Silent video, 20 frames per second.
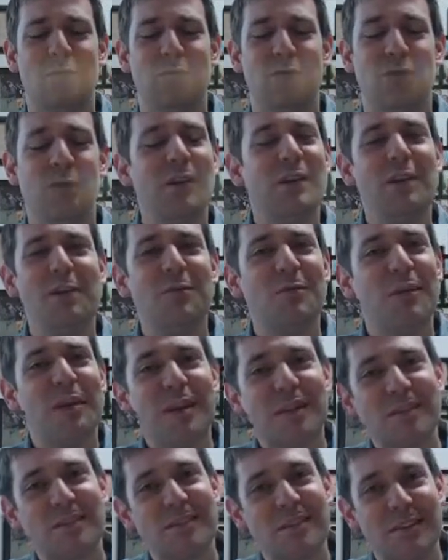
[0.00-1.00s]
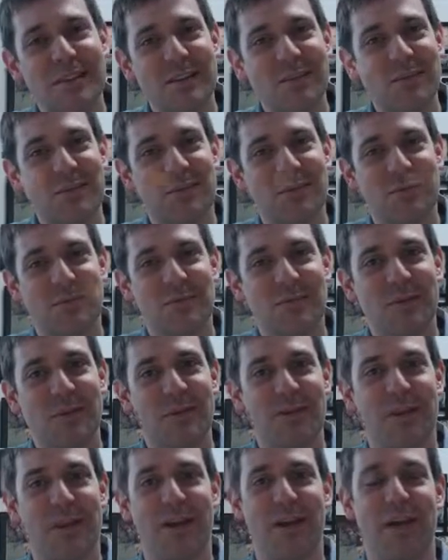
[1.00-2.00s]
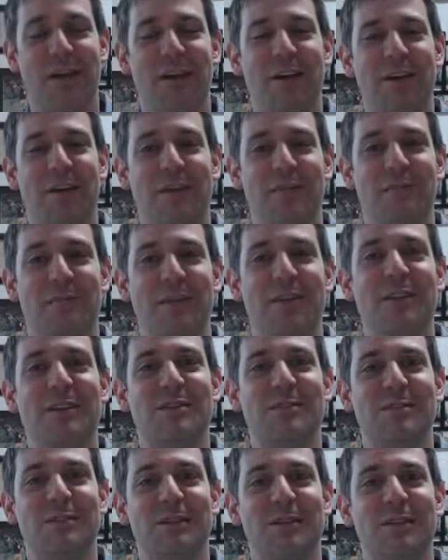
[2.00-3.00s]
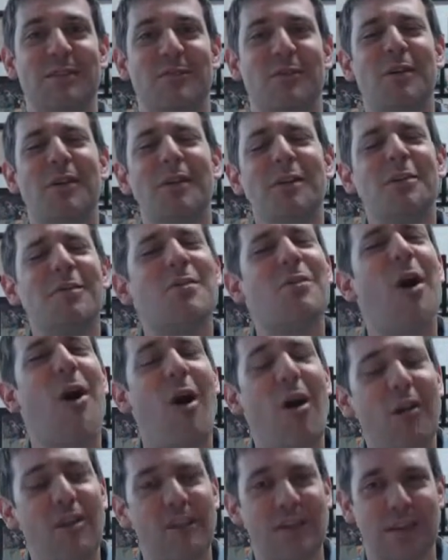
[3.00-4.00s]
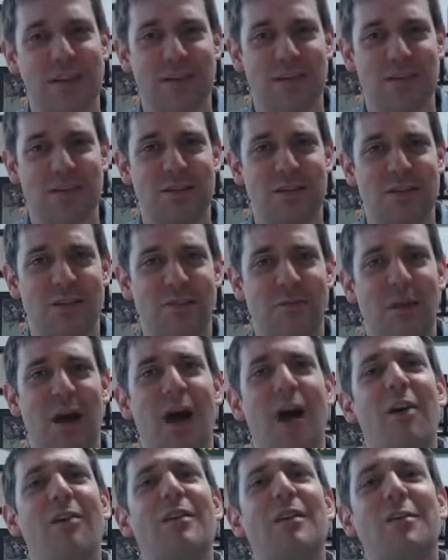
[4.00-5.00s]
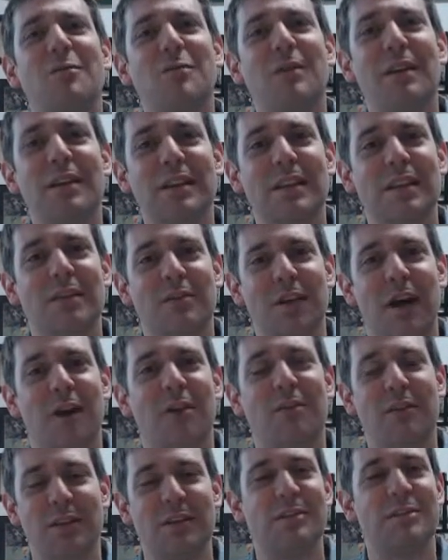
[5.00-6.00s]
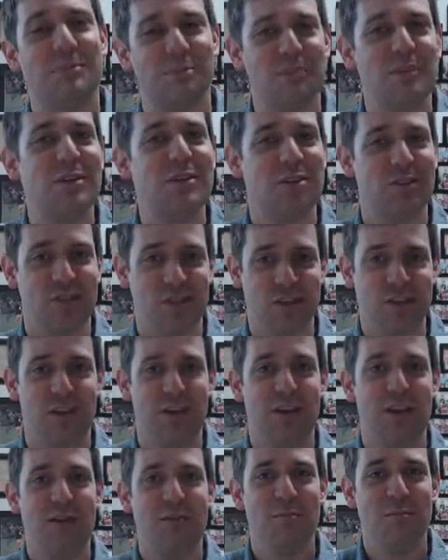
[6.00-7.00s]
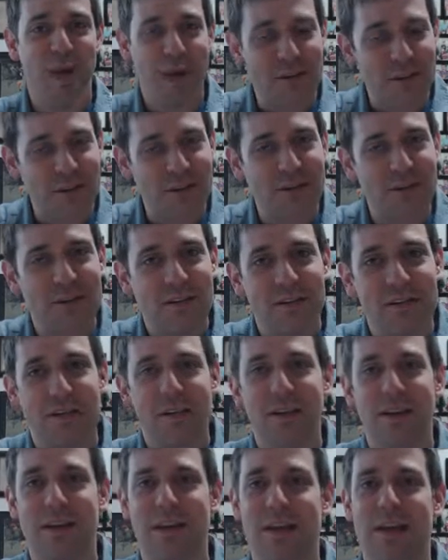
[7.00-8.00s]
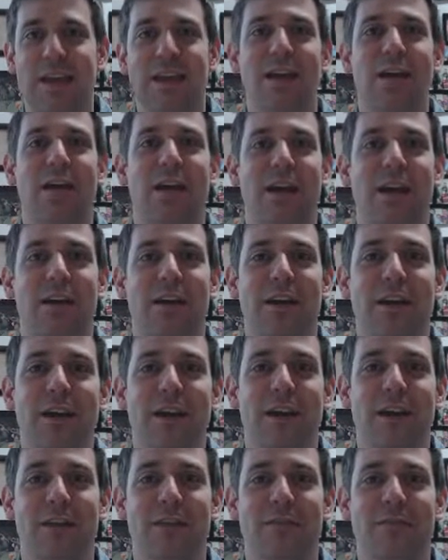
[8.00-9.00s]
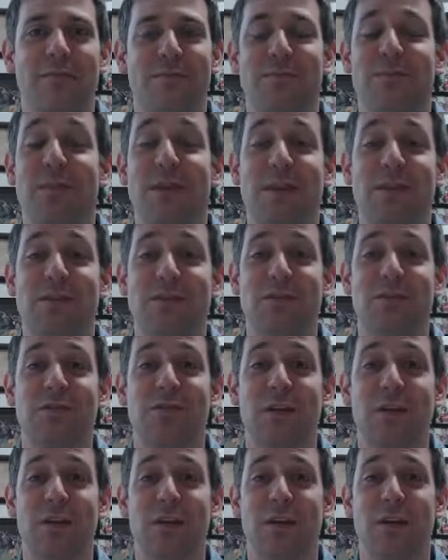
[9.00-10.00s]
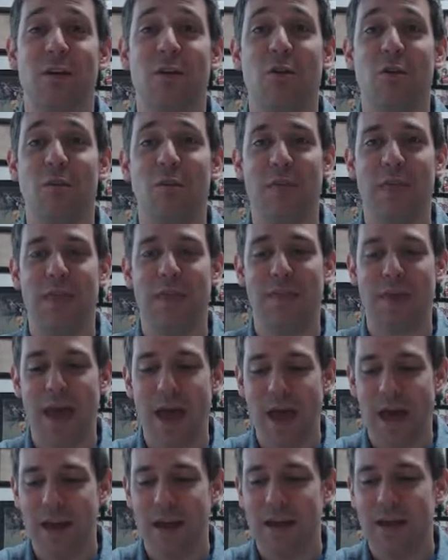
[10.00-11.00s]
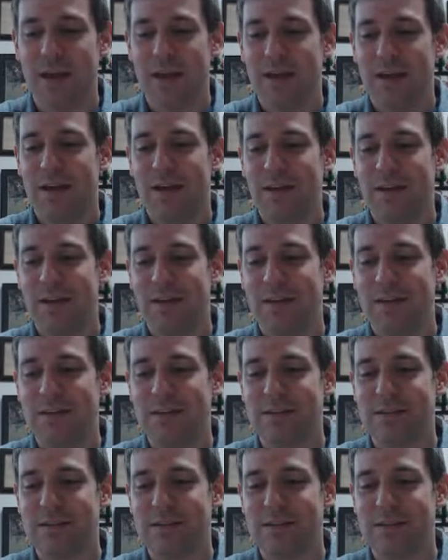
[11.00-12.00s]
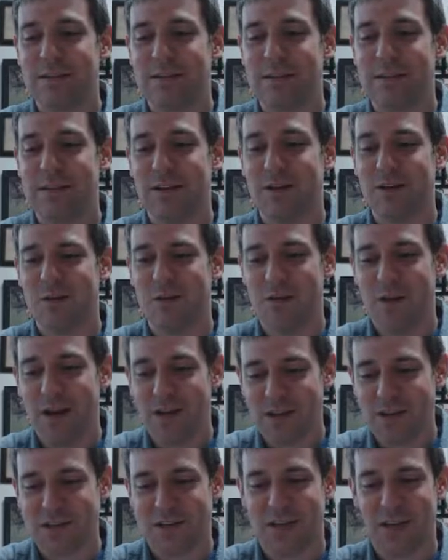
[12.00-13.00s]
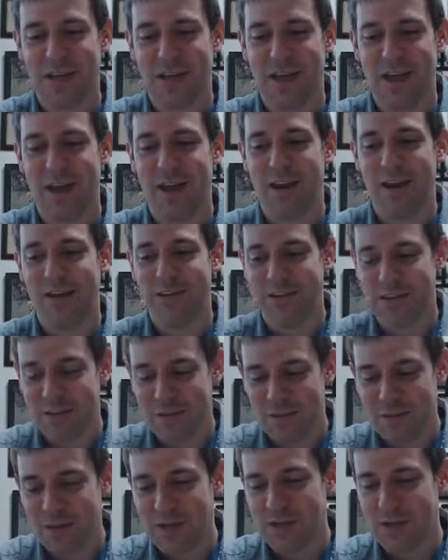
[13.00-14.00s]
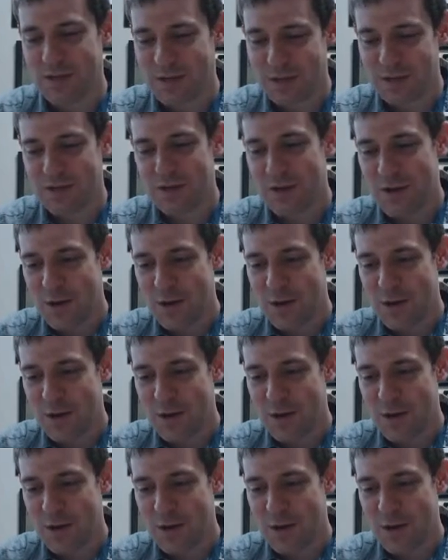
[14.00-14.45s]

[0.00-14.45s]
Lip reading: what do you want us to do with our area of ministry? What are you calling us to? How can we live out this mission better in our area of ministry? And I hope that that is a question that is going to be just